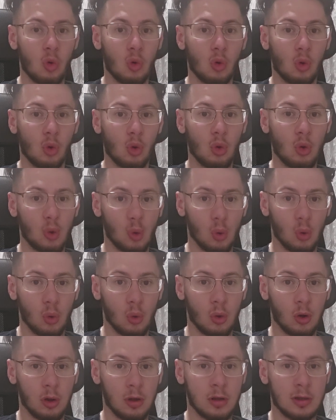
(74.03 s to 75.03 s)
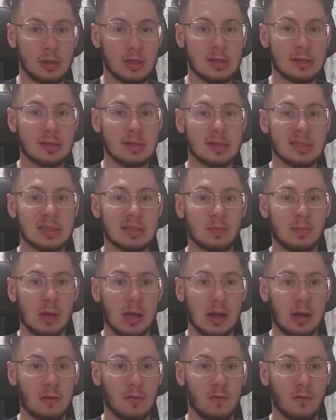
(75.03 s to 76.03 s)
Uoorooku is the
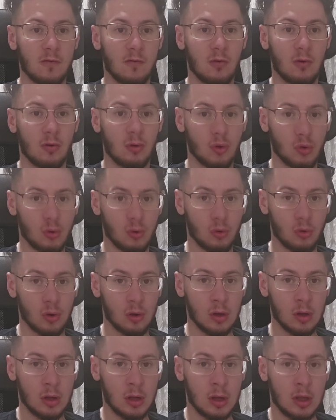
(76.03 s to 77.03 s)
spirit for you.